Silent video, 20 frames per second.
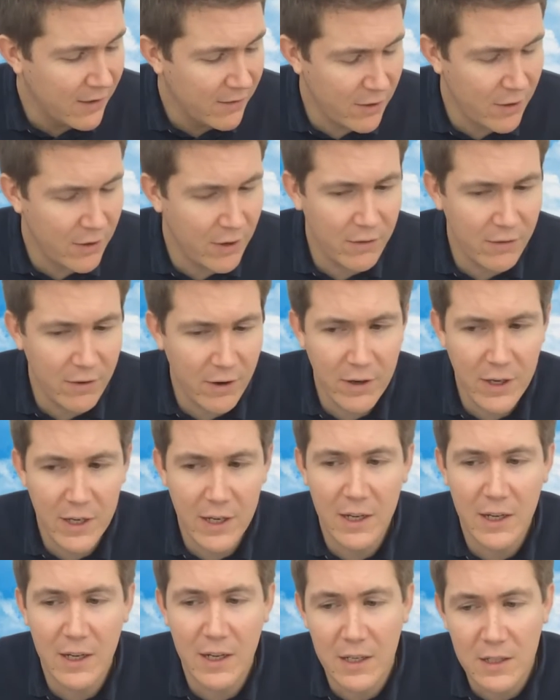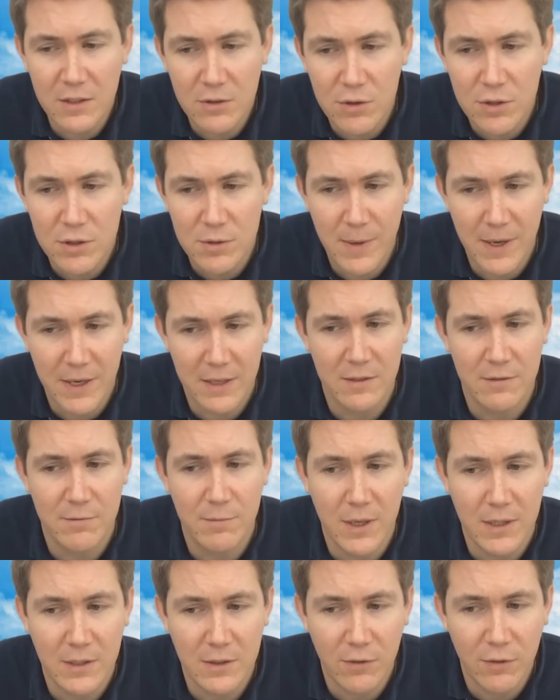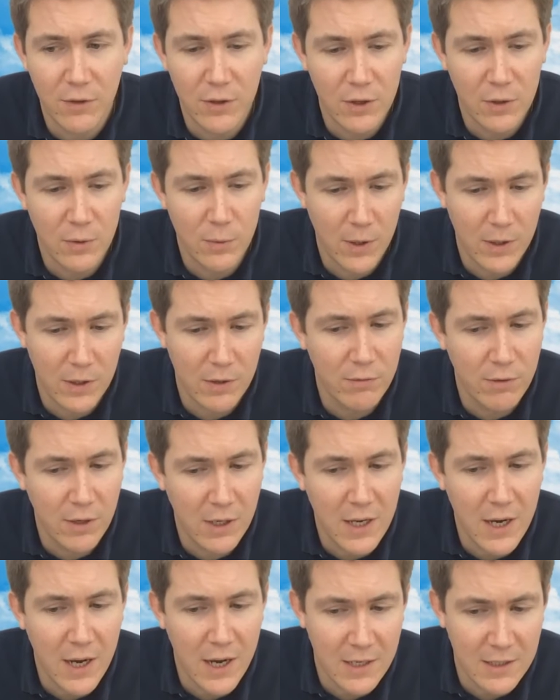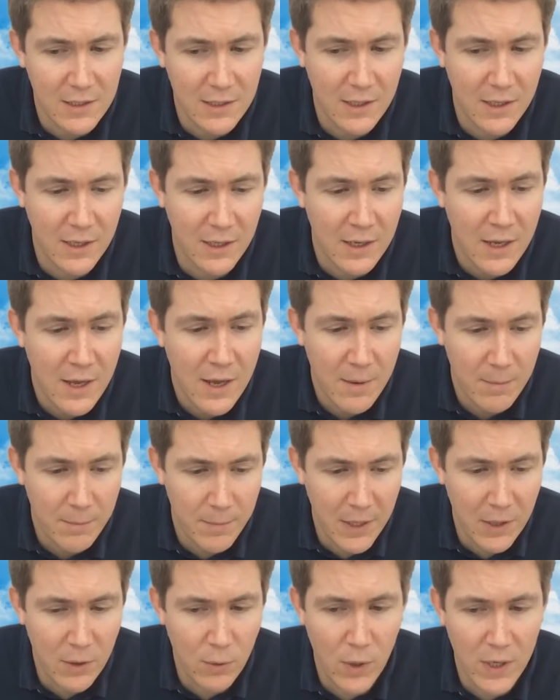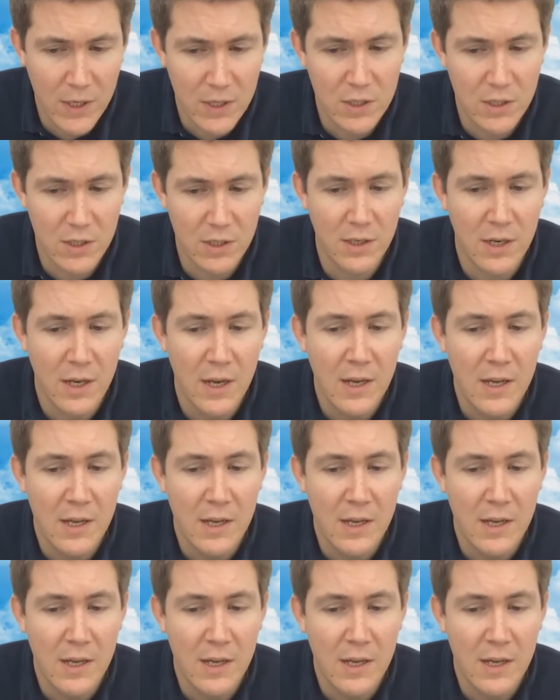very very introspective months for you where you're really asking big question